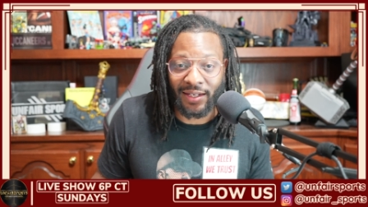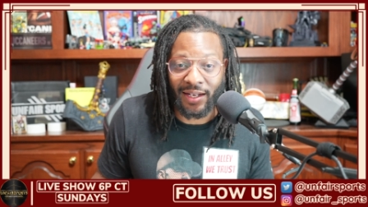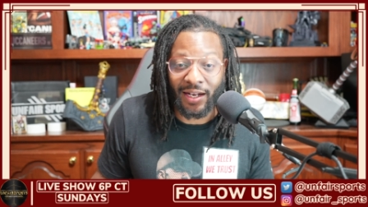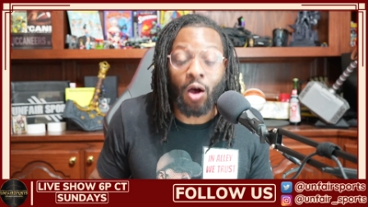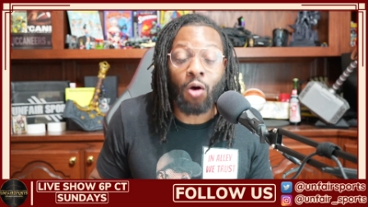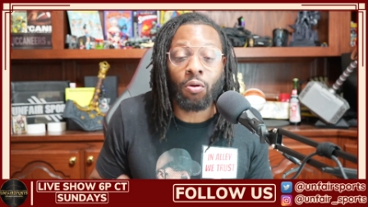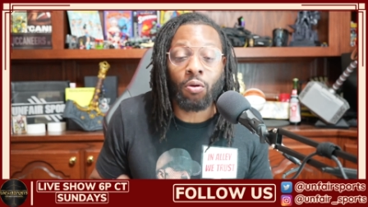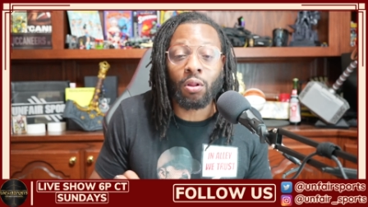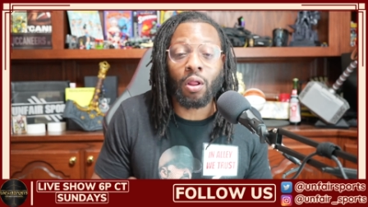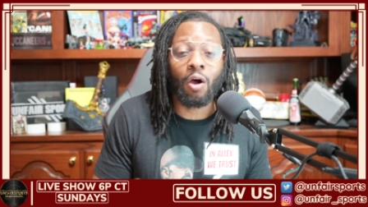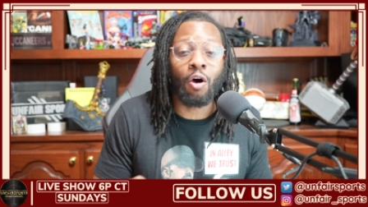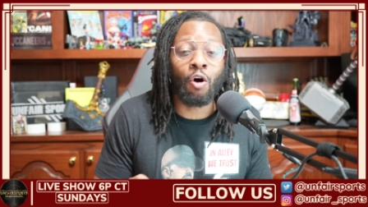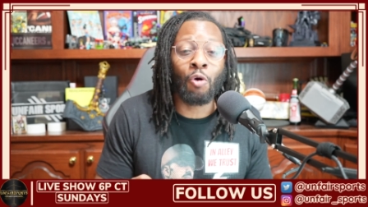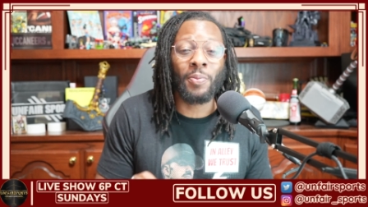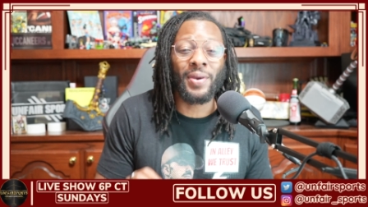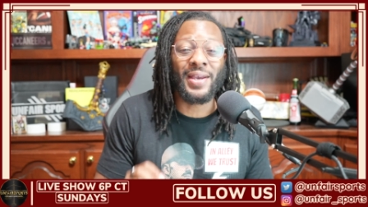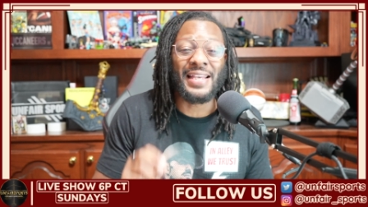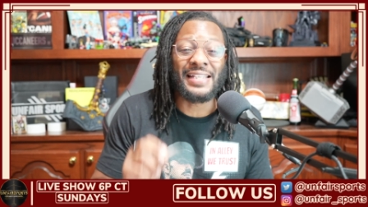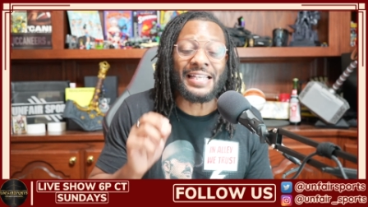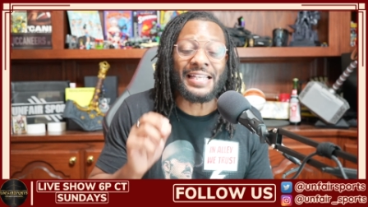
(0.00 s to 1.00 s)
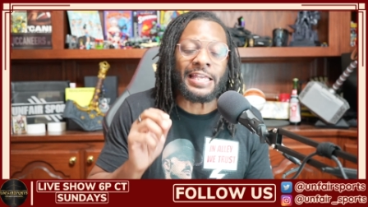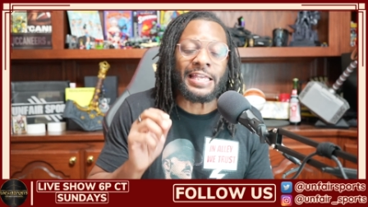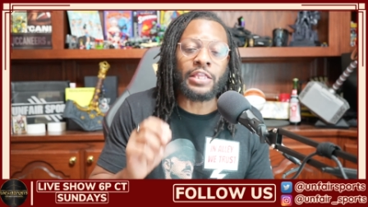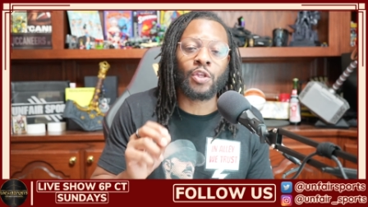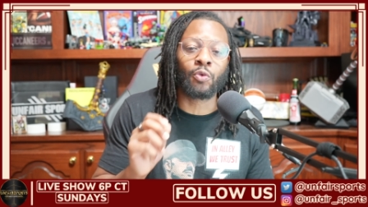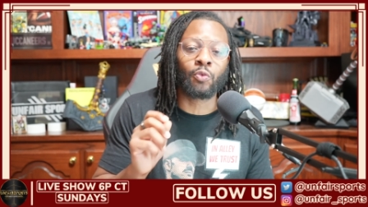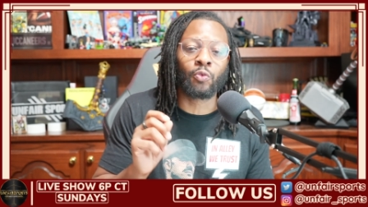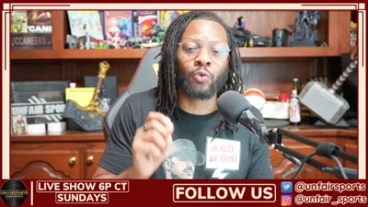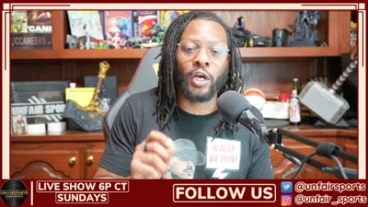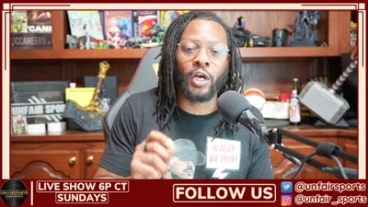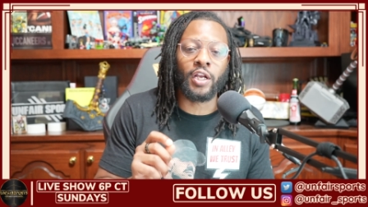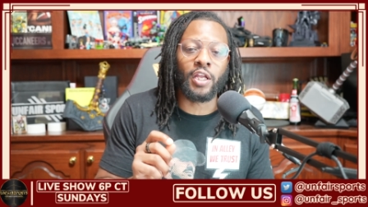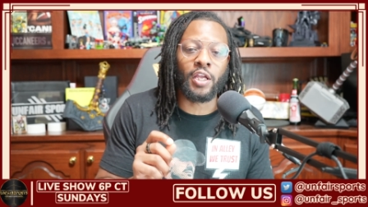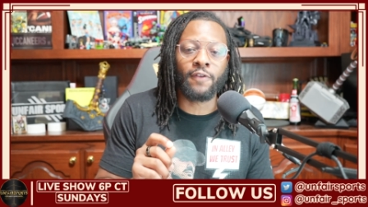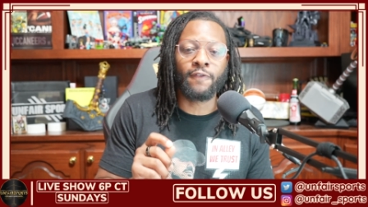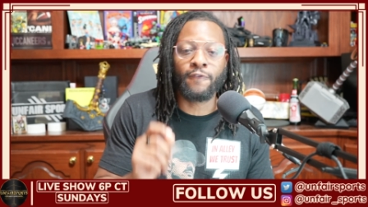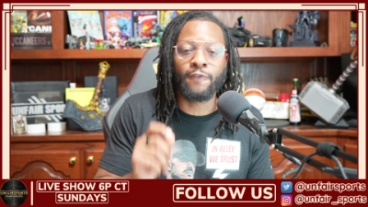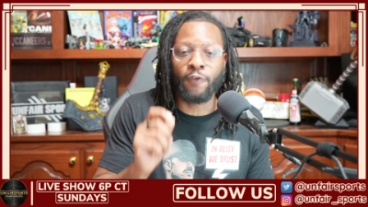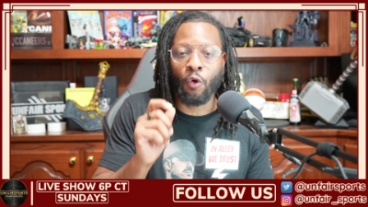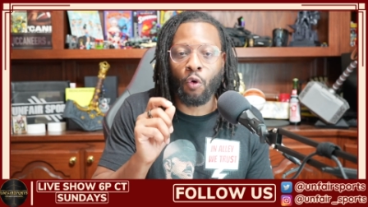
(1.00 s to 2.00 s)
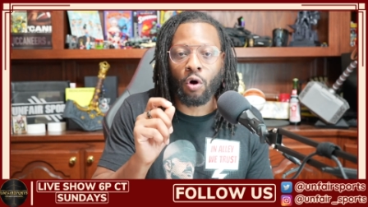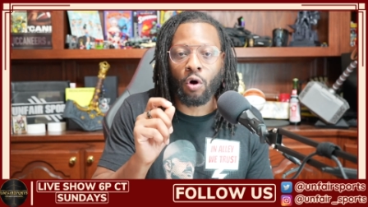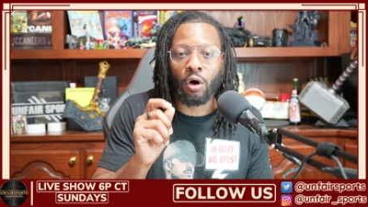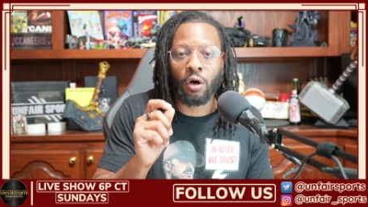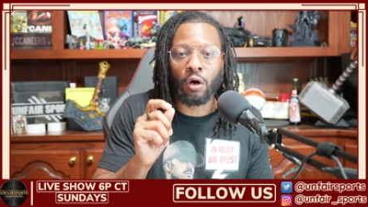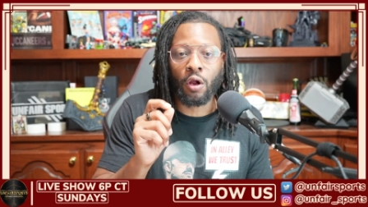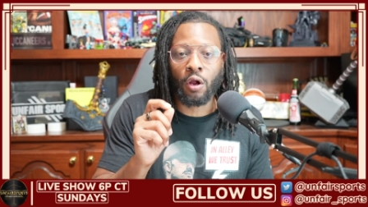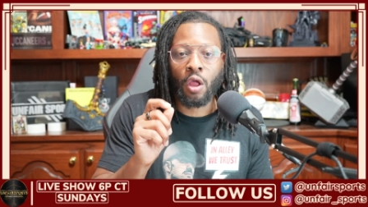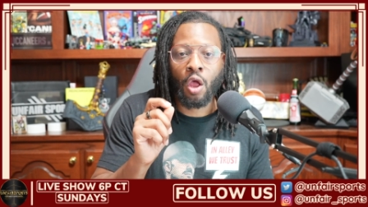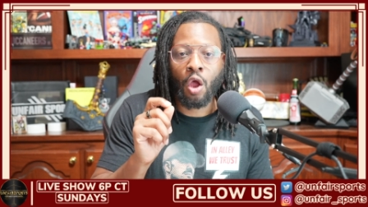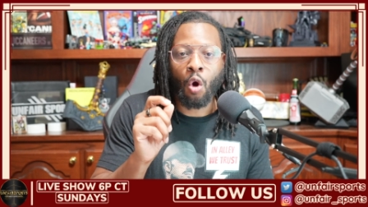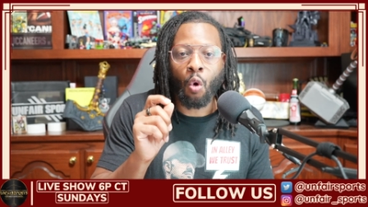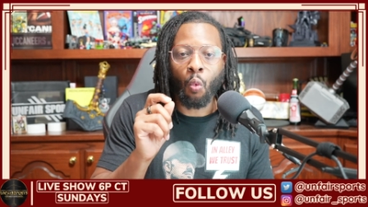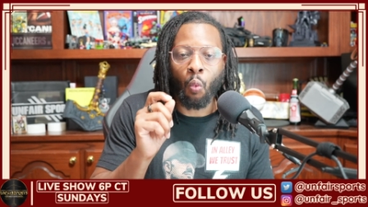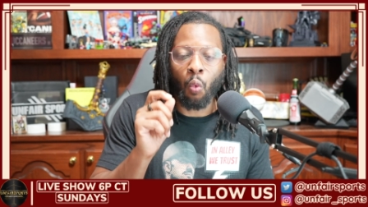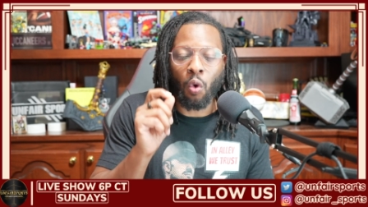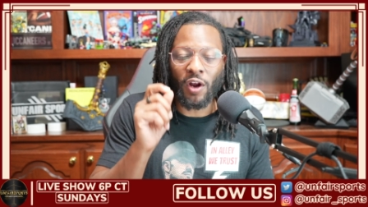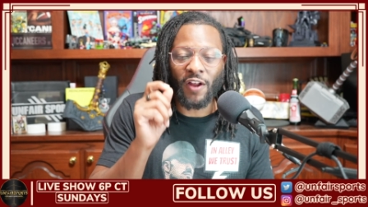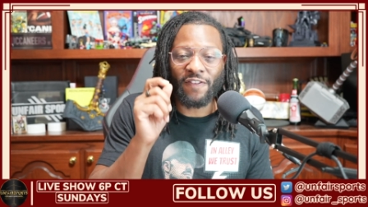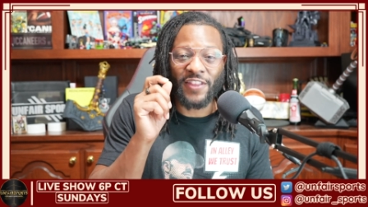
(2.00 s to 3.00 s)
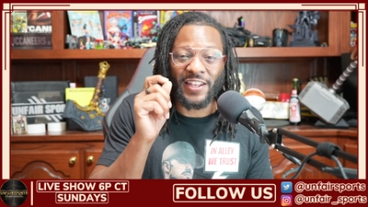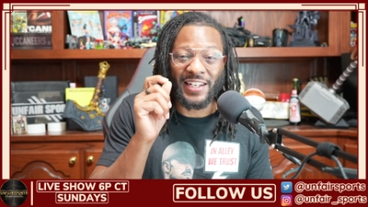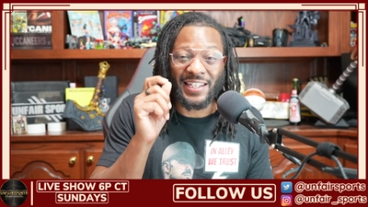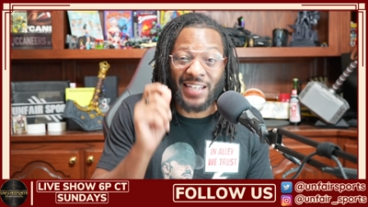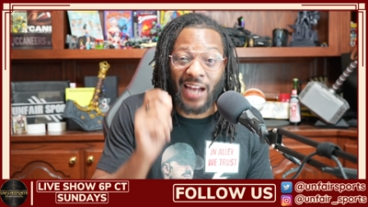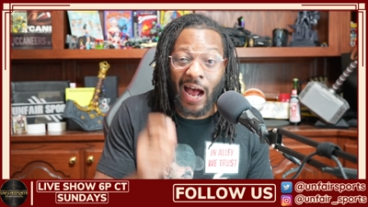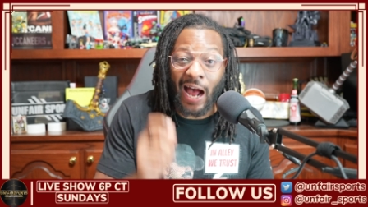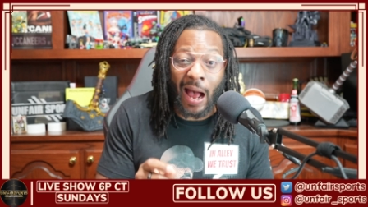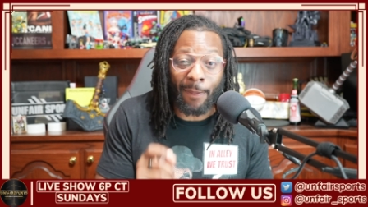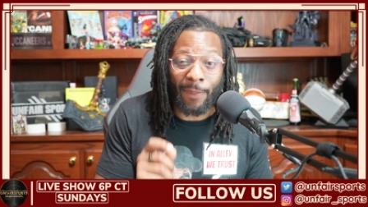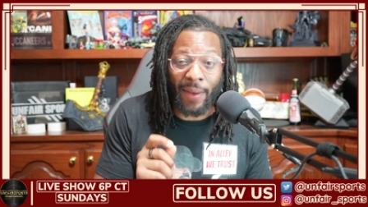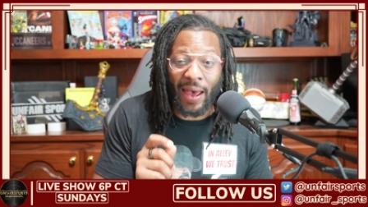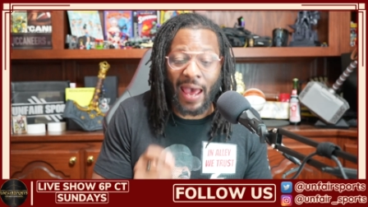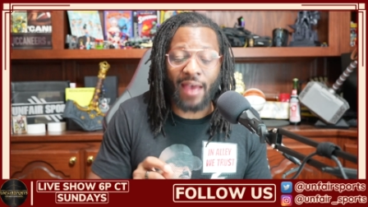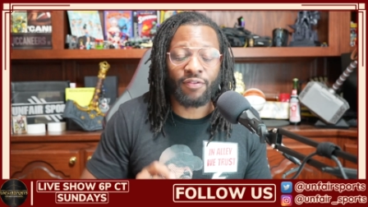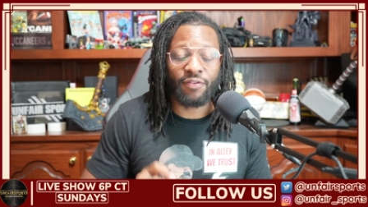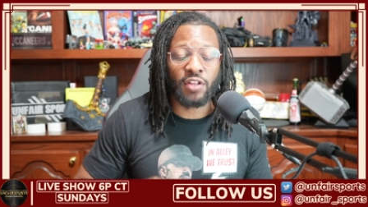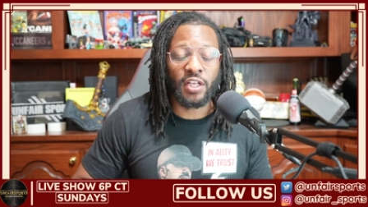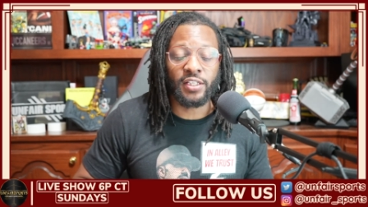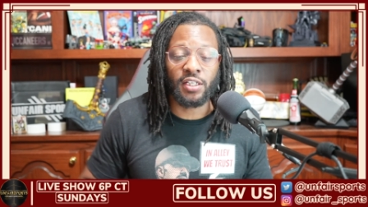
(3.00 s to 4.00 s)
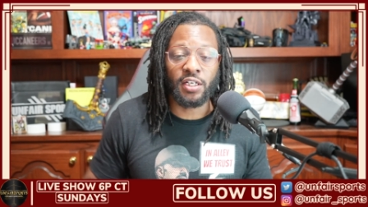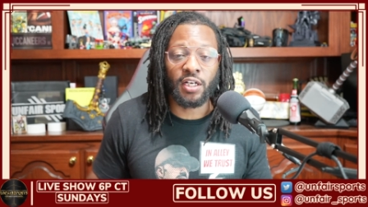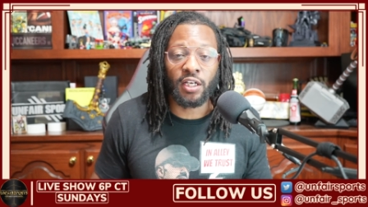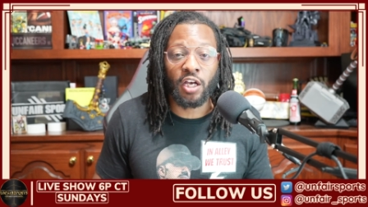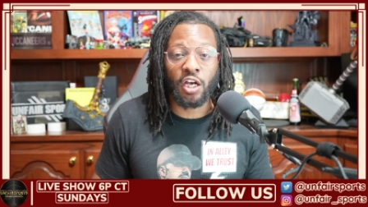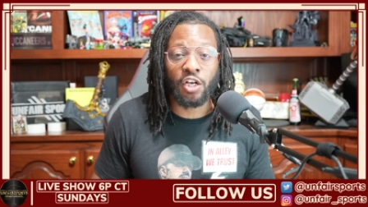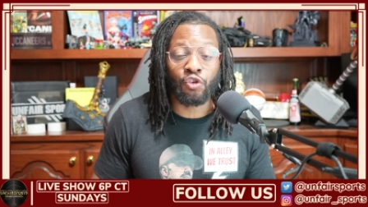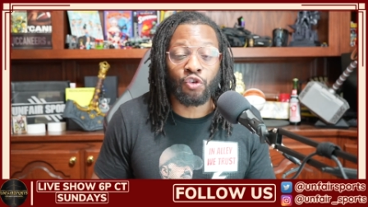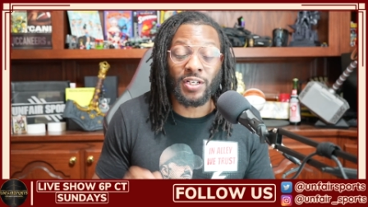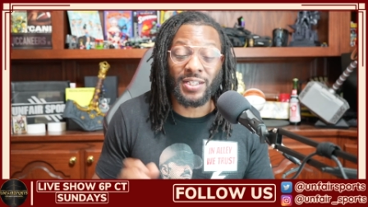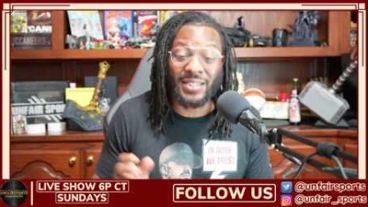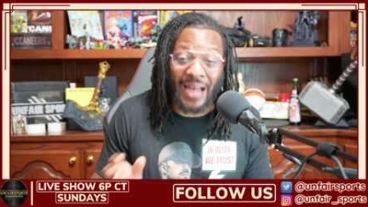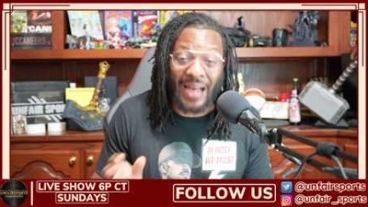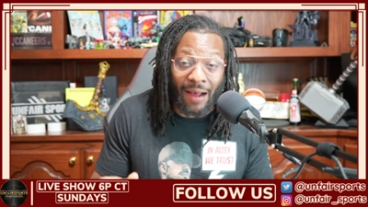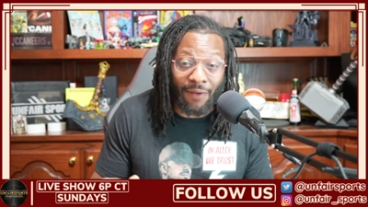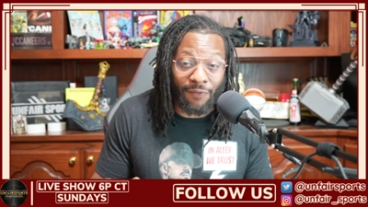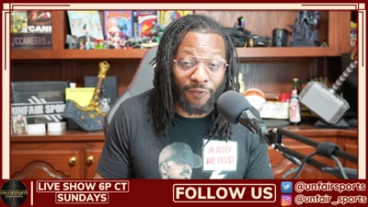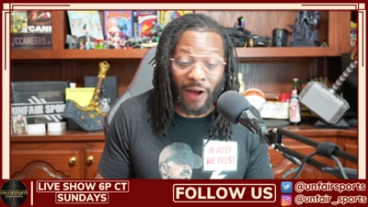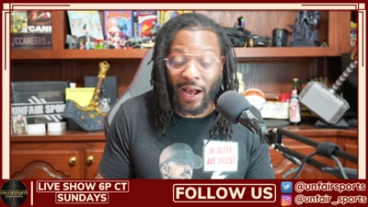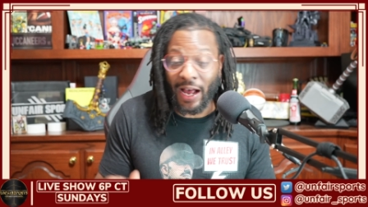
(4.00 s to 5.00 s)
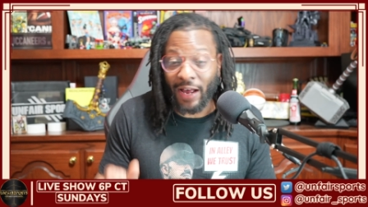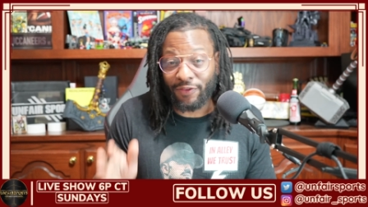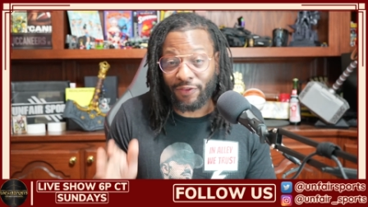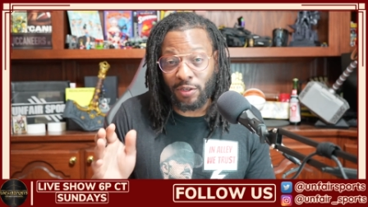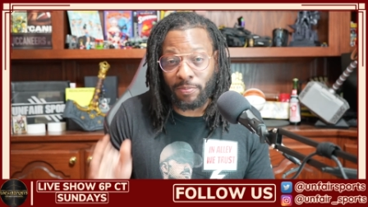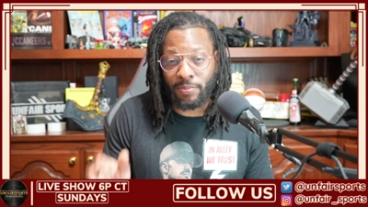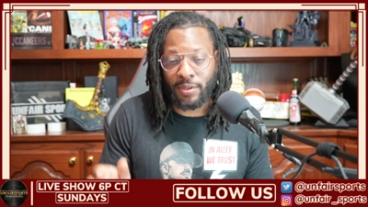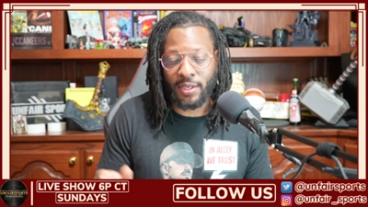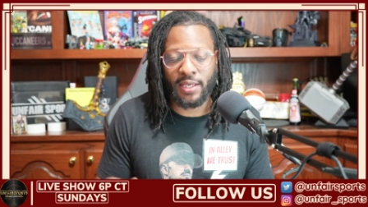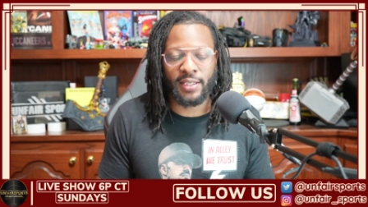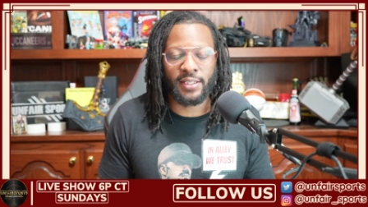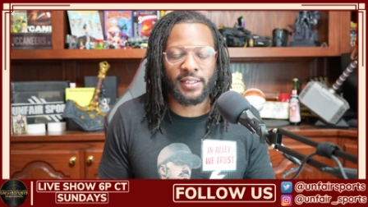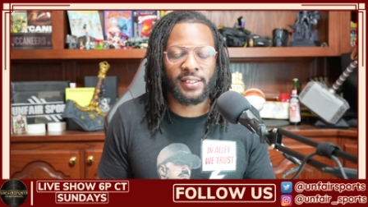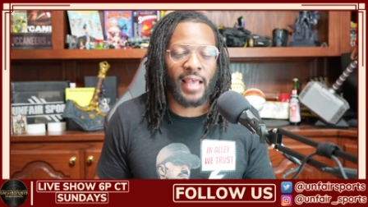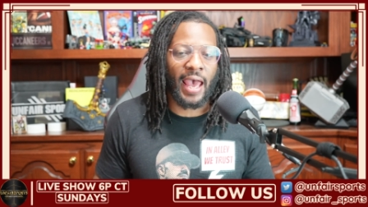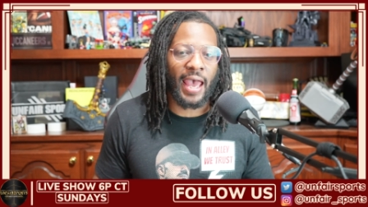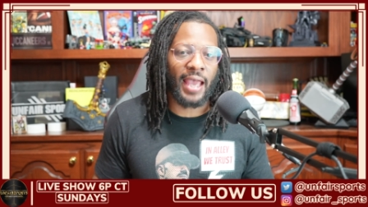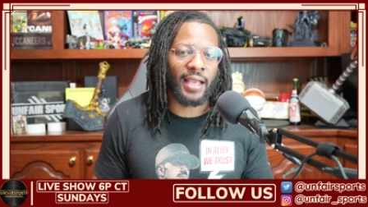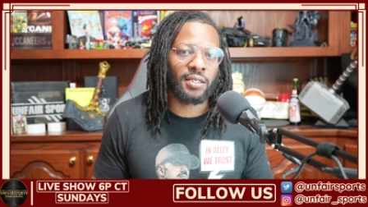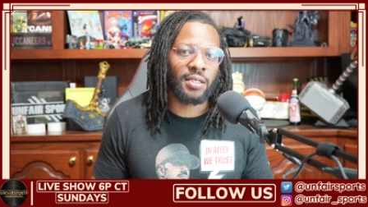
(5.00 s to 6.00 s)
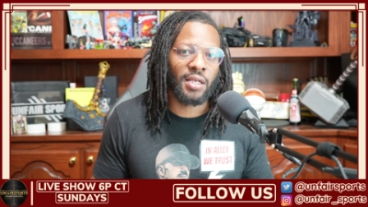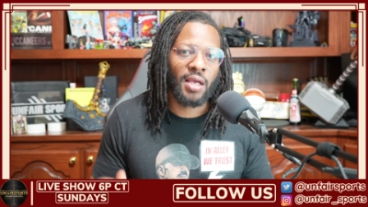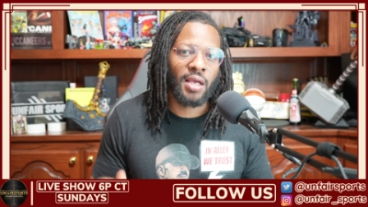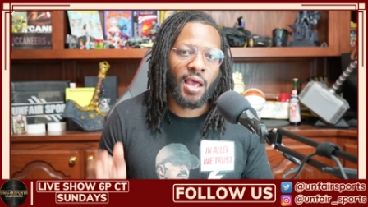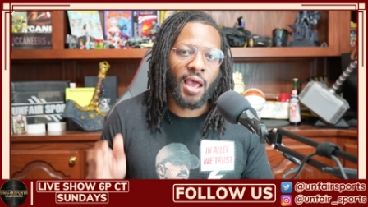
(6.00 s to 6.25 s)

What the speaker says: and Oklahoma is in the running for one of the top athletes in the country, top 5 to be exact,